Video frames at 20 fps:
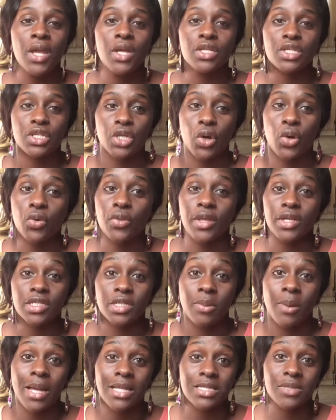So there's
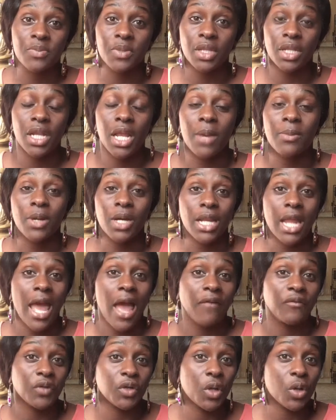a possibility I'm going to
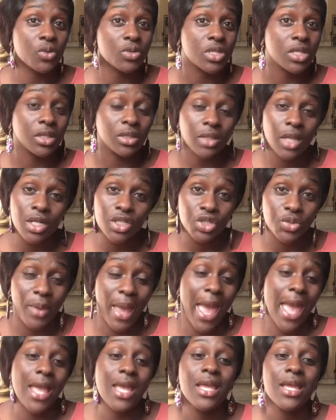have to go to the
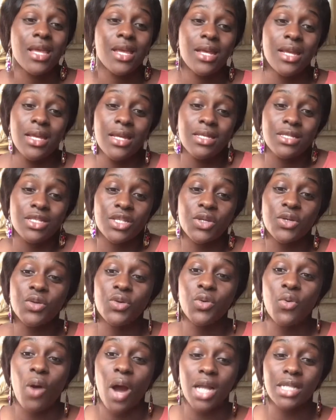laundromat
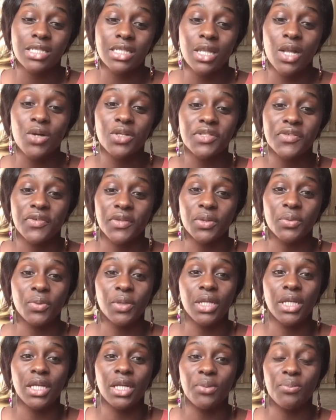to wash clothes for the week.